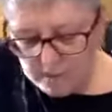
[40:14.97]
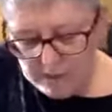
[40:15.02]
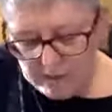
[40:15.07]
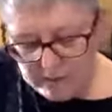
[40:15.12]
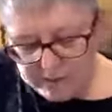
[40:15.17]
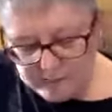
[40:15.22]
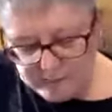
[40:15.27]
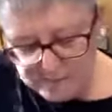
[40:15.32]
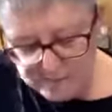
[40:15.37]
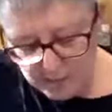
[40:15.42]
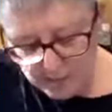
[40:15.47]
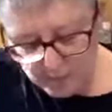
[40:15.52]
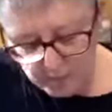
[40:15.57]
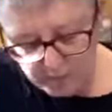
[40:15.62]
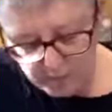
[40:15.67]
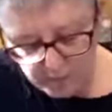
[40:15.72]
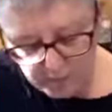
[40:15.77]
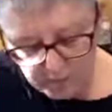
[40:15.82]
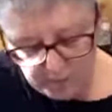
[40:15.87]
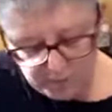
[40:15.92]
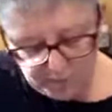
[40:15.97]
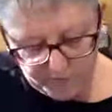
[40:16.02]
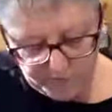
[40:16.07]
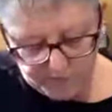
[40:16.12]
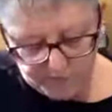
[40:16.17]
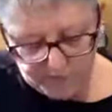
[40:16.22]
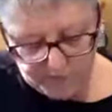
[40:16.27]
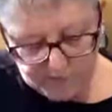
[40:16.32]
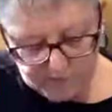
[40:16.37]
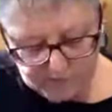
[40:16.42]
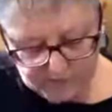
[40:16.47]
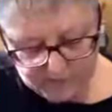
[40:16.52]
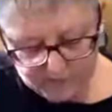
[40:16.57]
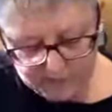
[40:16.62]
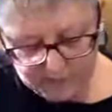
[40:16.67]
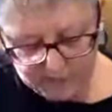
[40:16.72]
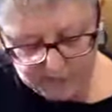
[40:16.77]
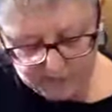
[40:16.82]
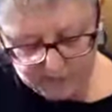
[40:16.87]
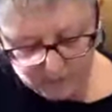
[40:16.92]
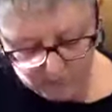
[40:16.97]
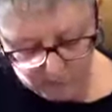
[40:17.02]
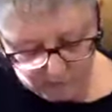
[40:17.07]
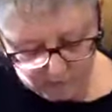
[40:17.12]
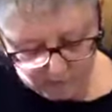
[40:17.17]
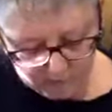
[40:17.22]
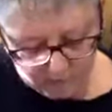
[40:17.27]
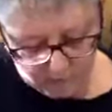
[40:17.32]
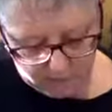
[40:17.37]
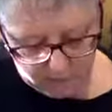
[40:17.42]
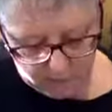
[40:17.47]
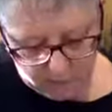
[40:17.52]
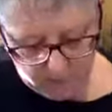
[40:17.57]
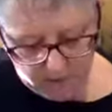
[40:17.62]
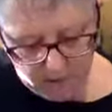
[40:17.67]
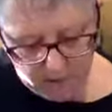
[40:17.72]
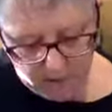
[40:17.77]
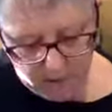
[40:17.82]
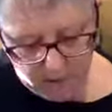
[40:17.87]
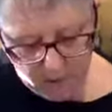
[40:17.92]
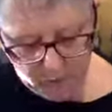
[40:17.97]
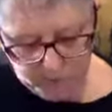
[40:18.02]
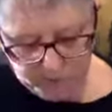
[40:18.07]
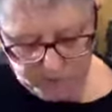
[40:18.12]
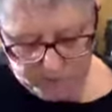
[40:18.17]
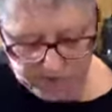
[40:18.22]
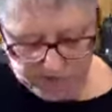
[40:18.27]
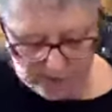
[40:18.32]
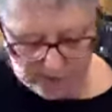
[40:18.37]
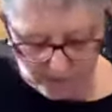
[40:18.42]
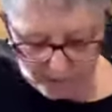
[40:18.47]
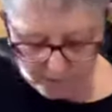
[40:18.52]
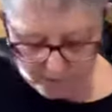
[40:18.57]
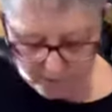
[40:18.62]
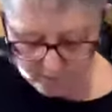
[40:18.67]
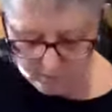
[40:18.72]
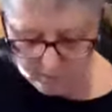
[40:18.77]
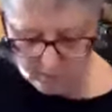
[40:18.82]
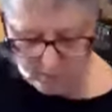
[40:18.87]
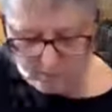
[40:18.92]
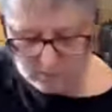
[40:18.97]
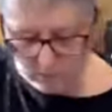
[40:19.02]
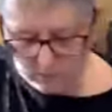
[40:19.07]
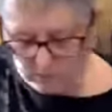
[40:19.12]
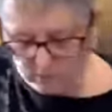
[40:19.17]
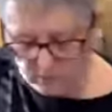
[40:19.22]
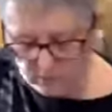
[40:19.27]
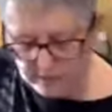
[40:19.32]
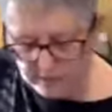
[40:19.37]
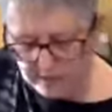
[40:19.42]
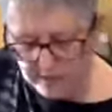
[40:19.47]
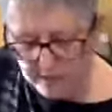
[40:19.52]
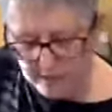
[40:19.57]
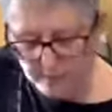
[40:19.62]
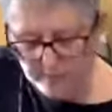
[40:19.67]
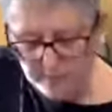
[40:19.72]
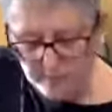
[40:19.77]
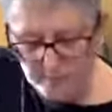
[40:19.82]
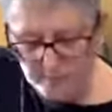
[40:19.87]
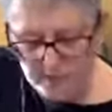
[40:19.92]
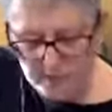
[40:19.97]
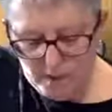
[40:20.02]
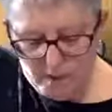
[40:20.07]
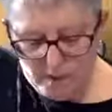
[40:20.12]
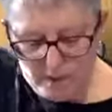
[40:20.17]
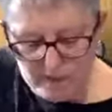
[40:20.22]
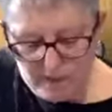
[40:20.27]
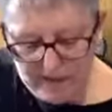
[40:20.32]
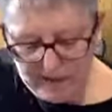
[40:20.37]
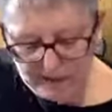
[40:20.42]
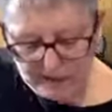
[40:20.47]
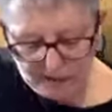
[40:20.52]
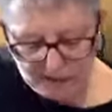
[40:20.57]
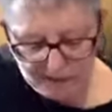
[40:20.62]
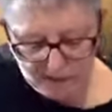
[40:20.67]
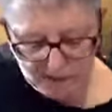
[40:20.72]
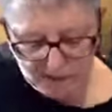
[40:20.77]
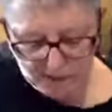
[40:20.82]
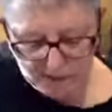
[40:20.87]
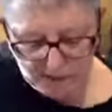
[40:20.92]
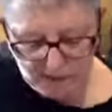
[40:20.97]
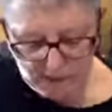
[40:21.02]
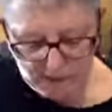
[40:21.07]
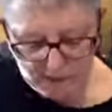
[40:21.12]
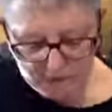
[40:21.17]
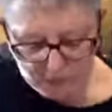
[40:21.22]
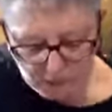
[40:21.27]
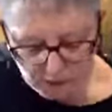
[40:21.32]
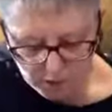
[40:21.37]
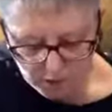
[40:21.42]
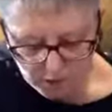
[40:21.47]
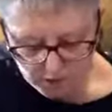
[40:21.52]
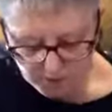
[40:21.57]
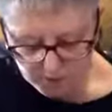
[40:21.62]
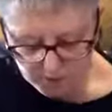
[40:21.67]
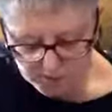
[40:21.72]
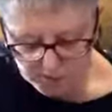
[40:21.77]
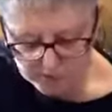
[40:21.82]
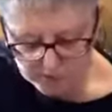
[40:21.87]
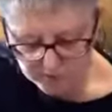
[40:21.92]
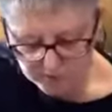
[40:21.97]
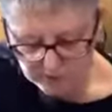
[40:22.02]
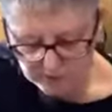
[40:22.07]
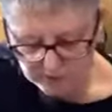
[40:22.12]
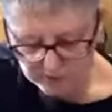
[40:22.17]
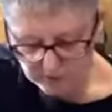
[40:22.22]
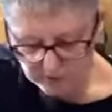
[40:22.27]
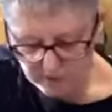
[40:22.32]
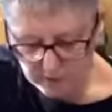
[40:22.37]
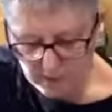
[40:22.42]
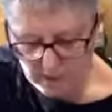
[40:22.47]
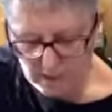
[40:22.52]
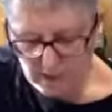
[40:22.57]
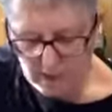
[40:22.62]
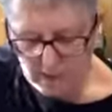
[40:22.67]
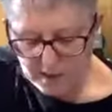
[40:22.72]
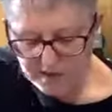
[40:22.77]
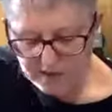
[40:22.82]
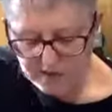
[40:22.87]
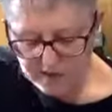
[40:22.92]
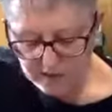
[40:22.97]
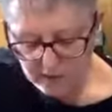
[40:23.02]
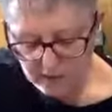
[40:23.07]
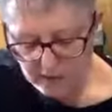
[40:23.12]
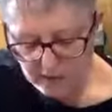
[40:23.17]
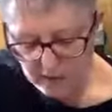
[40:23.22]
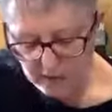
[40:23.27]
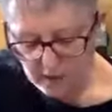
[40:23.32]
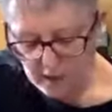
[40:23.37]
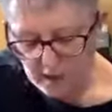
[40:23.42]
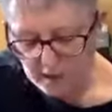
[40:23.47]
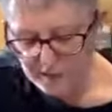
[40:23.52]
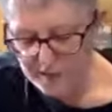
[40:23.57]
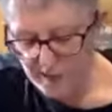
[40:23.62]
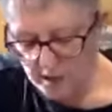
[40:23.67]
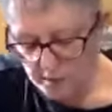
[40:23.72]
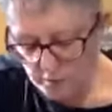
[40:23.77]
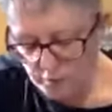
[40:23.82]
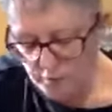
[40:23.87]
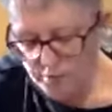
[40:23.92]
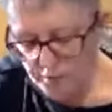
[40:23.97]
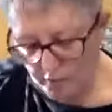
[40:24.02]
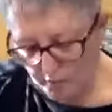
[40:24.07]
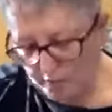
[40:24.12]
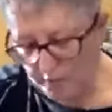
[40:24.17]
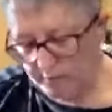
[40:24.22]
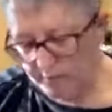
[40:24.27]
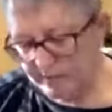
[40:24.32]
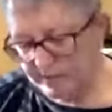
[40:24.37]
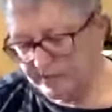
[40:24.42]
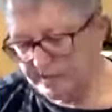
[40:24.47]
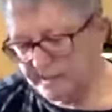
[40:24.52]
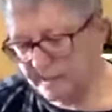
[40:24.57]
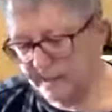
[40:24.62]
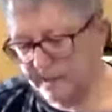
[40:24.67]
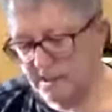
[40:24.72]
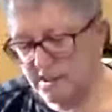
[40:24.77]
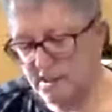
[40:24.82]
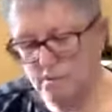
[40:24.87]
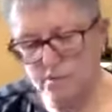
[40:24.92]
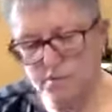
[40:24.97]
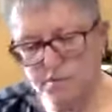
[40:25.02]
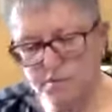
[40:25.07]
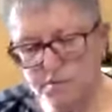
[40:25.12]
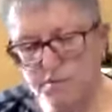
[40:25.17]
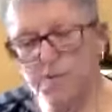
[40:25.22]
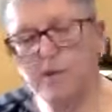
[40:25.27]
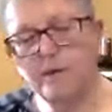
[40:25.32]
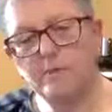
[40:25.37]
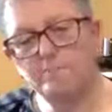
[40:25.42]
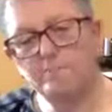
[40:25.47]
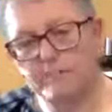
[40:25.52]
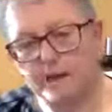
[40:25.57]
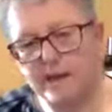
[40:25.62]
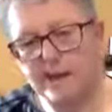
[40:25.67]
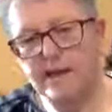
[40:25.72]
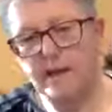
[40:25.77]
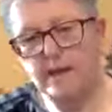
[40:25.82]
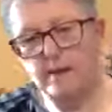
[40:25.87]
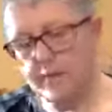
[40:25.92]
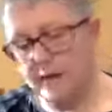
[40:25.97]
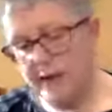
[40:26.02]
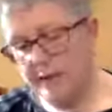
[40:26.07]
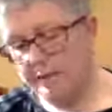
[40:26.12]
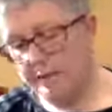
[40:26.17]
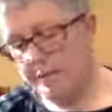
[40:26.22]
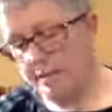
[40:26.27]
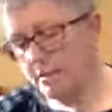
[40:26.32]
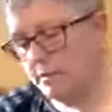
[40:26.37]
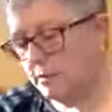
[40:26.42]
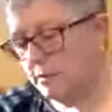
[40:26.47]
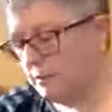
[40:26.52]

a sourdough loaf in a tin without um, having a cloth or something in it. I think I would probably tend towards putting baking paper